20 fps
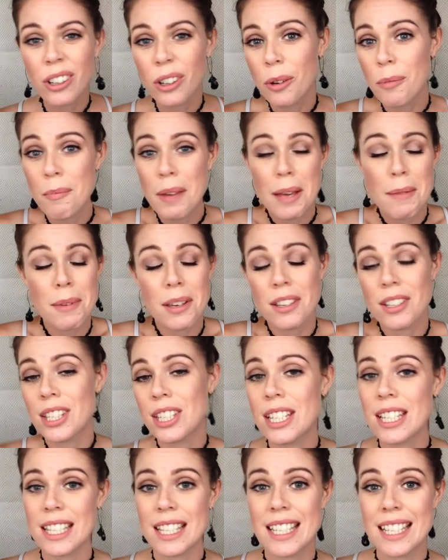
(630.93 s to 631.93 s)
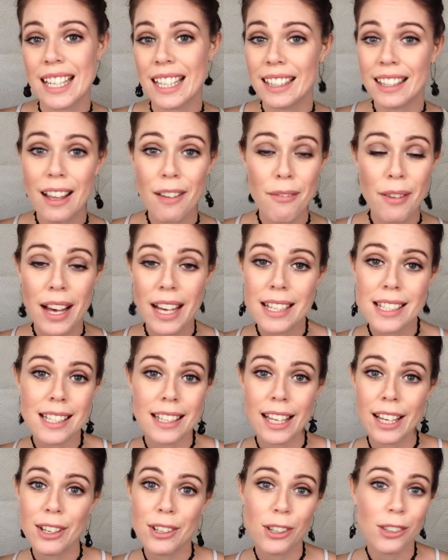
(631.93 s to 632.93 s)
or maybe it's just a love heart to
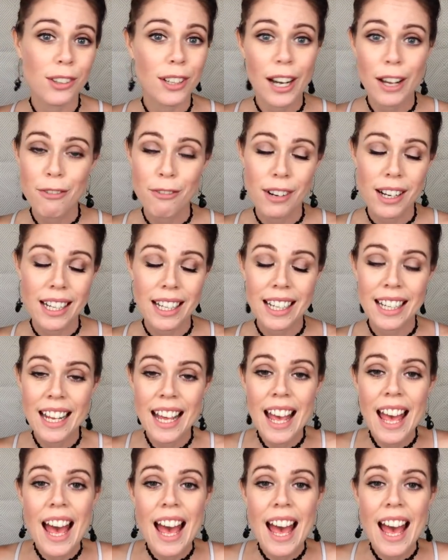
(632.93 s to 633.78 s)
let you know that I've read it.